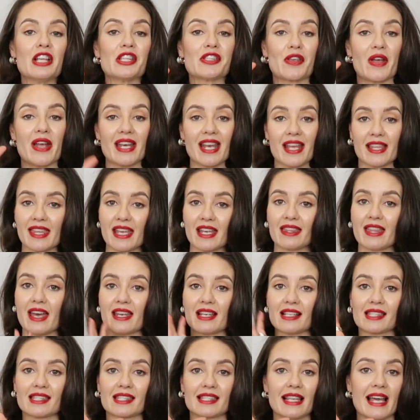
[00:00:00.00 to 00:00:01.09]
So anything that
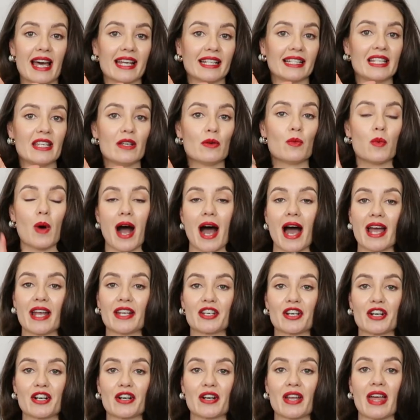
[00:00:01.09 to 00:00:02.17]
is slightly
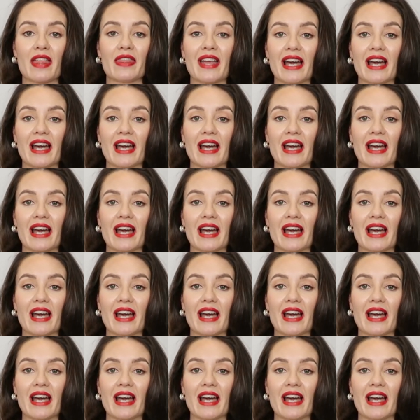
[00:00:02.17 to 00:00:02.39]
wider